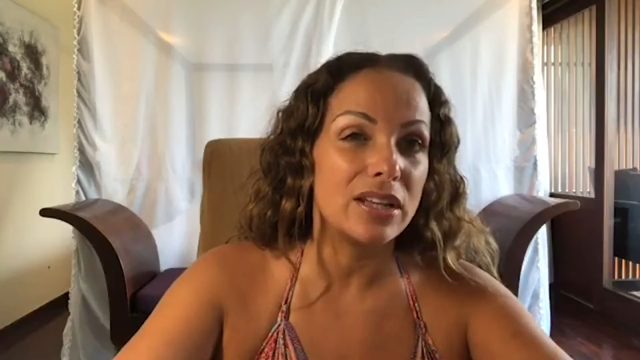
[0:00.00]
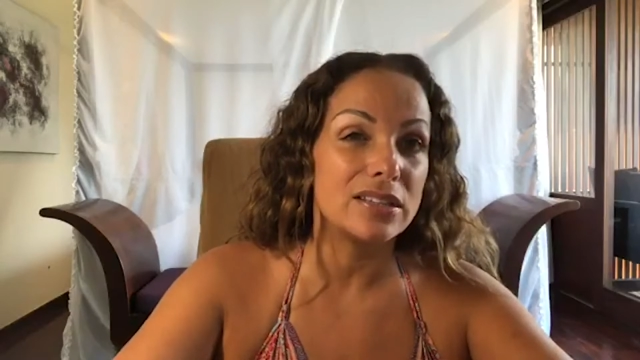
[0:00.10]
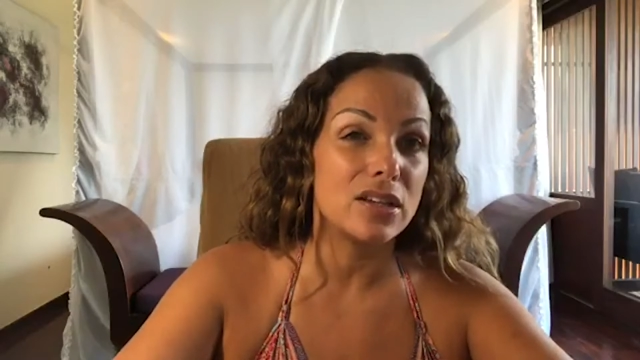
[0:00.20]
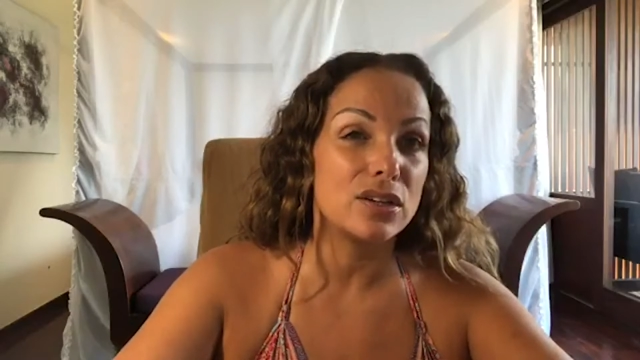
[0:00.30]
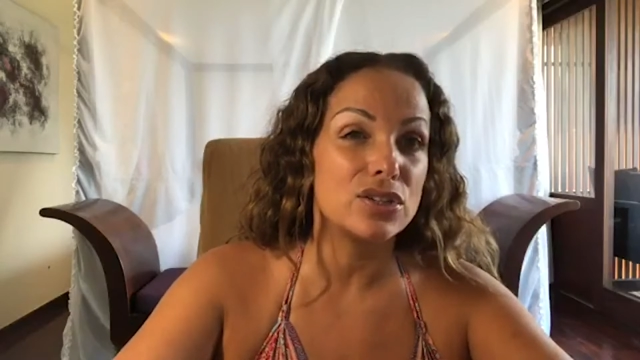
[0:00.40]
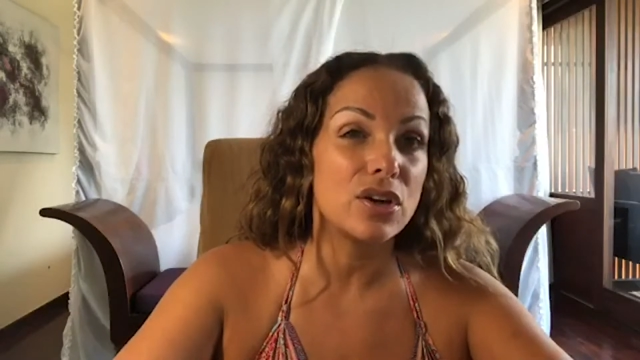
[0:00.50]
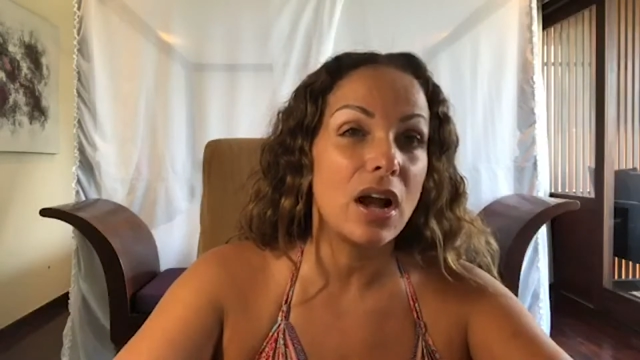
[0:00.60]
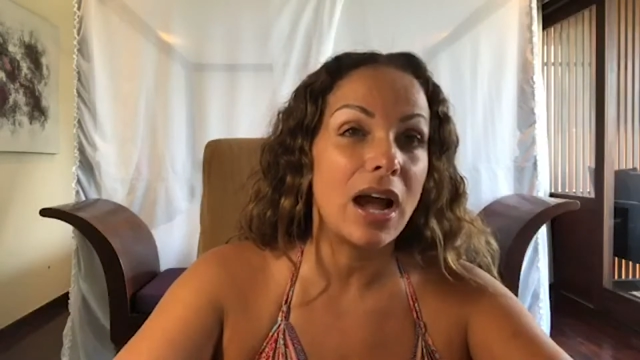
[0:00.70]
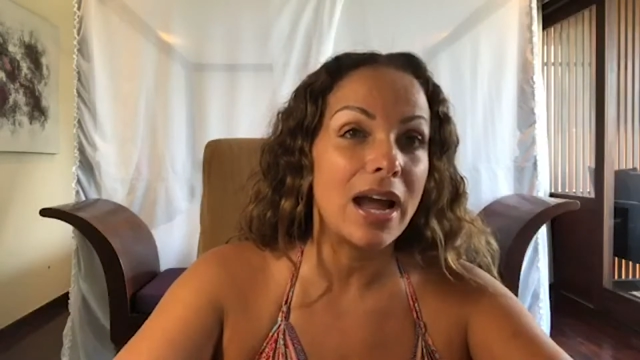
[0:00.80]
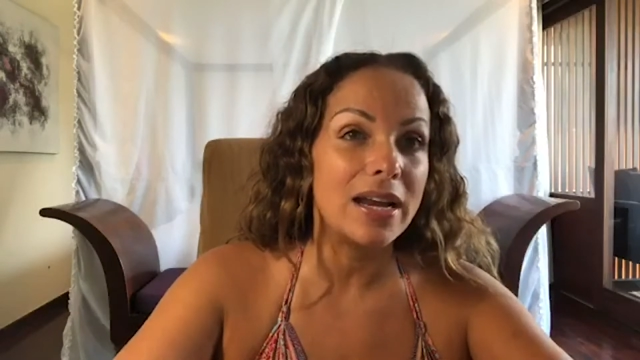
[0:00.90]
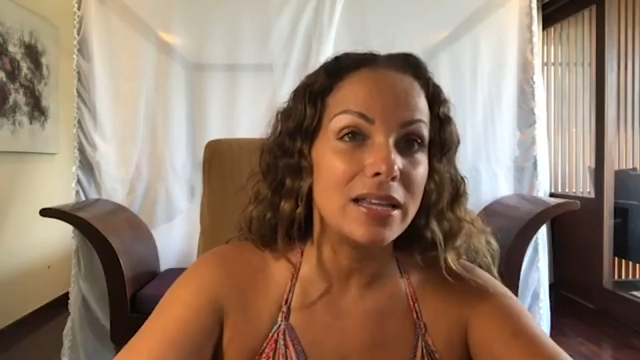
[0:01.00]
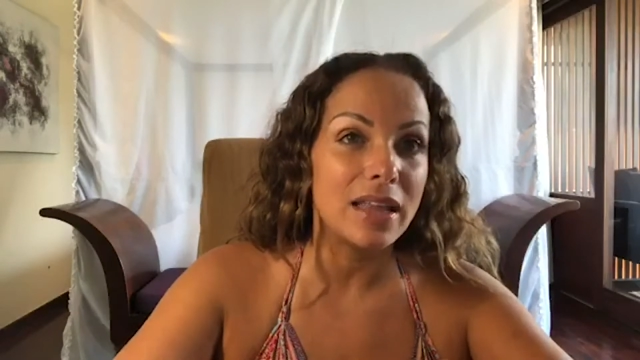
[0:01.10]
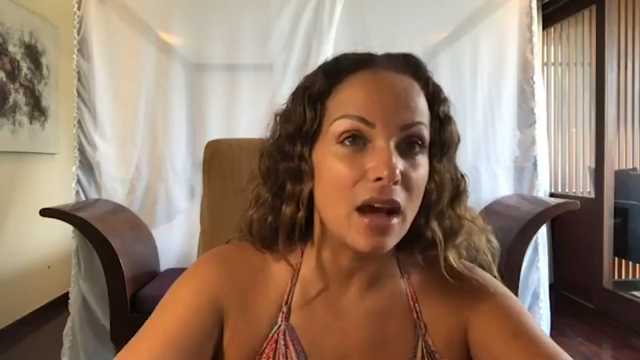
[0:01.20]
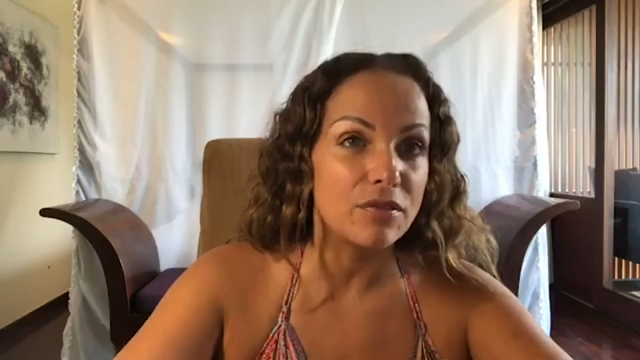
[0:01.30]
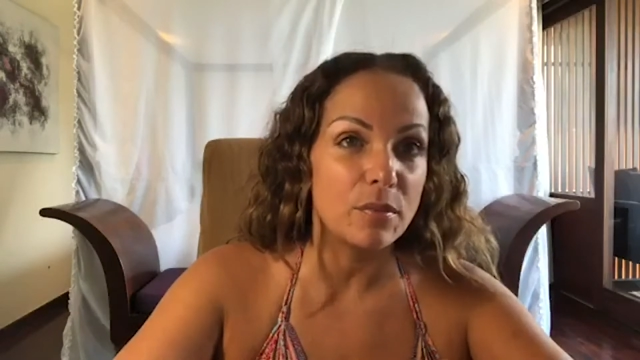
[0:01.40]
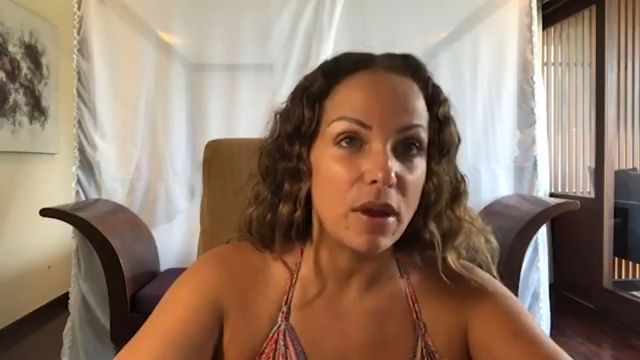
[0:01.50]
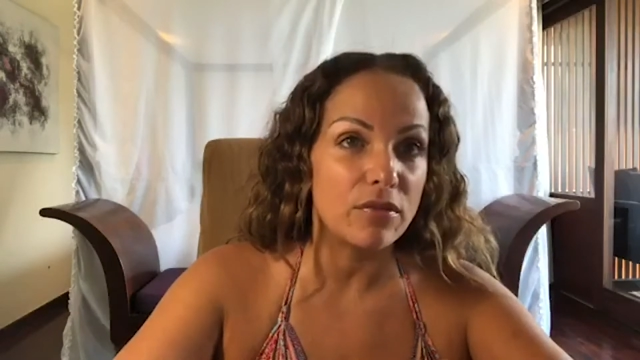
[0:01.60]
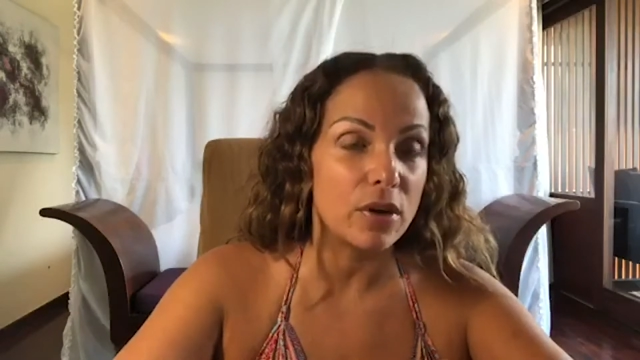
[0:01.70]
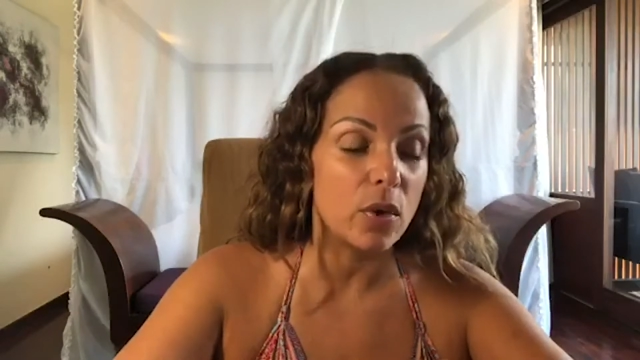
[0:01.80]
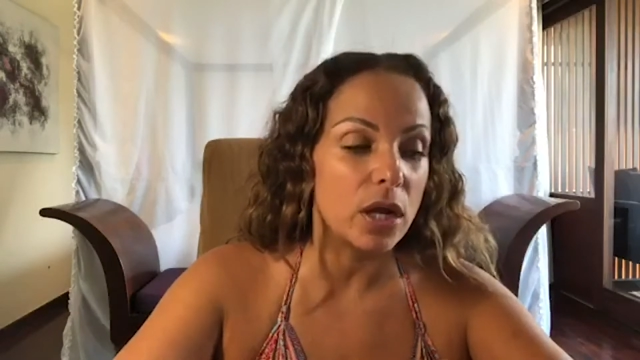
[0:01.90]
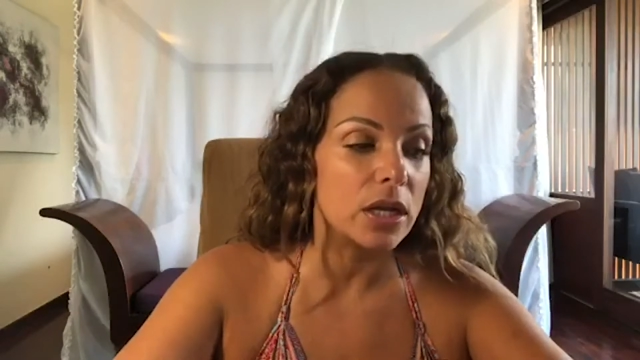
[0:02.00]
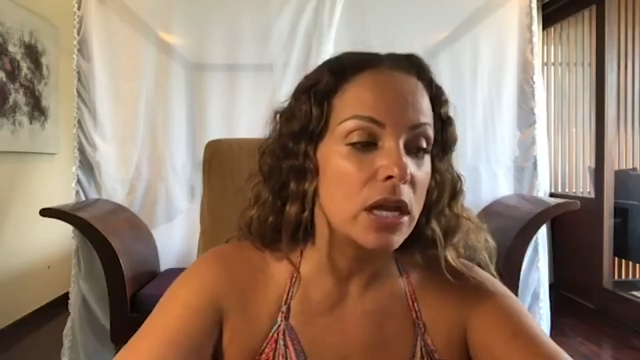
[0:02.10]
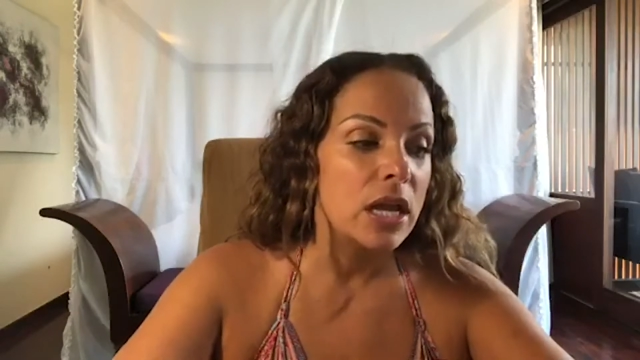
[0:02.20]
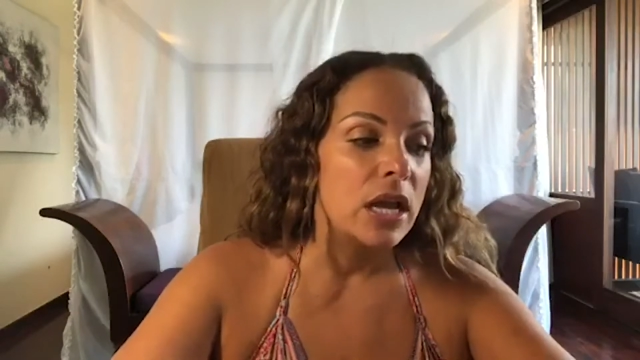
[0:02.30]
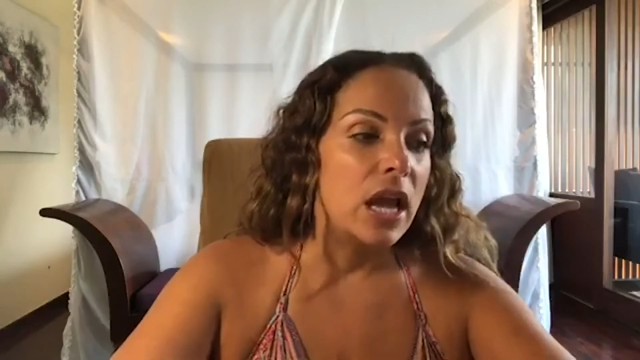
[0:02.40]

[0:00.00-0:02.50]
and as long as you're hiding that from everyone,